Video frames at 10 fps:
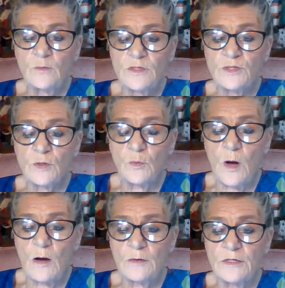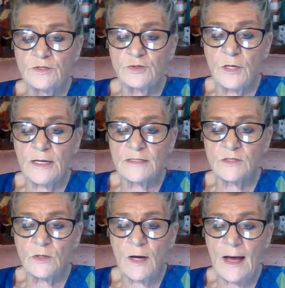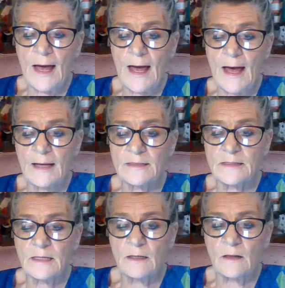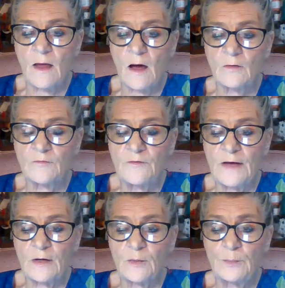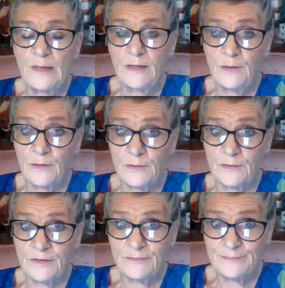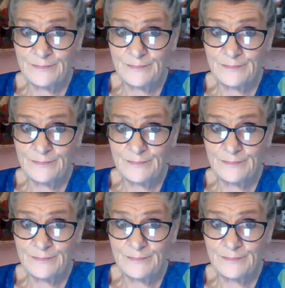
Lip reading: was her walking dress, her hat, and a long fair beard.